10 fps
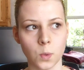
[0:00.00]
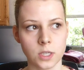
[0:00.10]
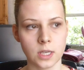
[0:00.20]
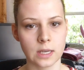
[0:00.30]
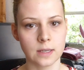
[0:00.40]

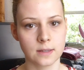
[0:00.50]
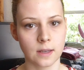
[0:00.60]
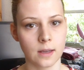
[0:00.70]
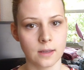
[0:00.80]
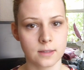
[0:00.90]
which is
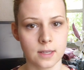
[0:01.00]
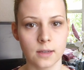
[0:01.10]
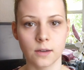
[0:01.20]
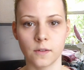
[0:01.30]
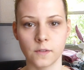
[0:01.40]
a set
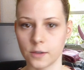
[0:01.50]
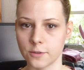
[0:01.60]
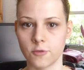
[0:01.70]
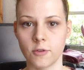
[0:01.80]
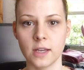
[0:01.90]
of
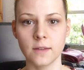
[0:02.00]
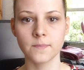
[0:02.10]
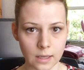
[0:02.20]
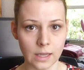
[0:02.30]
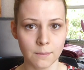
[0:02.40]
lingerie.
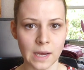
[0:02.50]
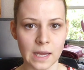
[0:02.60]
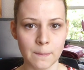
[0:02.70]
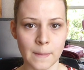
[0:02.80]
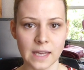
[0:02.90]
In
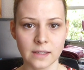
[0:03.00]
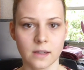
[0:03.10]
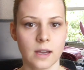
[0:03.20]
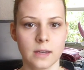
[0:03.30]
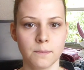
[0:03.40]
my Make
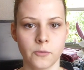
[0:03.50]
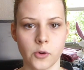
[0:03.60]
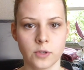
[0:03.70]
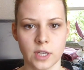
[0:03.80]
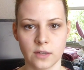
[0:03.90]
9
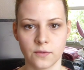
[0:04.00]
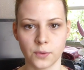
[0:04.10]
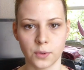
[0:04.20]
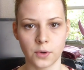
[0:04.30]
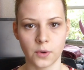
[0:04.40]
project
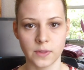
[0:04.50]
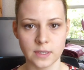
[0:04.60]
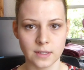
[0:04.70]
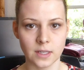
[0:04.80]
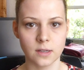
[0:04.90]
for
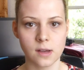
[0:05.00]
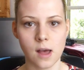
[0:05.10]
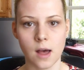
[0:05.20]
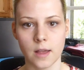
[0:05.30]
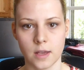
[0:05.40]
this year,
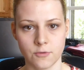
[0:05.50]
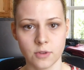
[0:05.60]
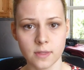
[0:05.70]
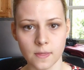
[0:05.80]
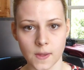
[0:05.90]
I had
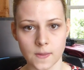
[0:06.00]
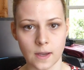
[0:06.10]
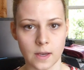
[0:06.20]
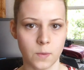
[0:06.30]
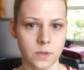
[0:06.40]
written that
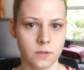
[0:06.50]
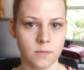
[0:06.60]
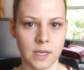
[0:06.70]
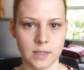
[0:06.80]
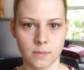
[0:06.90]
I wanted to
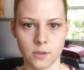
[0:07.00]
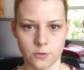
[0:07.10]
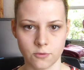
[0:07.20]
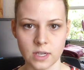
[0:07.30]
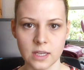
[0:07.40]
make some
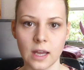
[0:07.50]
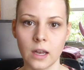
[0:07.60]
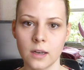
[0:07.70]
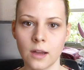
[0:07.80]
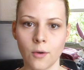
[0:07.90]
lingerie,
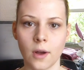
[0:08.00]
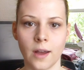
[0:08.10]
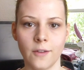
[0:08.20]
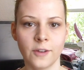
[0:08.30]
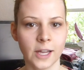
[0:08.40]
and now
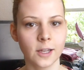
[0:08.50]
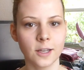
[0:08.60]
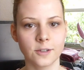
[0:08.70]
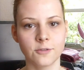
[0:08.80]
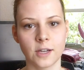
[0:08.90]
I finally
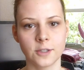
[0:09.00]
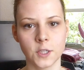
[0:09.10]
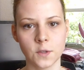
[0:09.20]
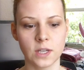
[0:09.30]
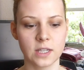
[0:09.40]
got around to
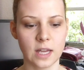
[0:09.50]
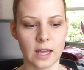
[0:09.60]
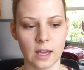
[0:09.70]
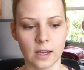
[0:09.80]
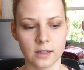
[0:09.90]
do it,
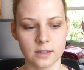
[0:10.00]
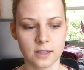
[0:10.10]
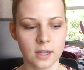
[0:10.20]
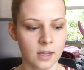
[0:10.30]
and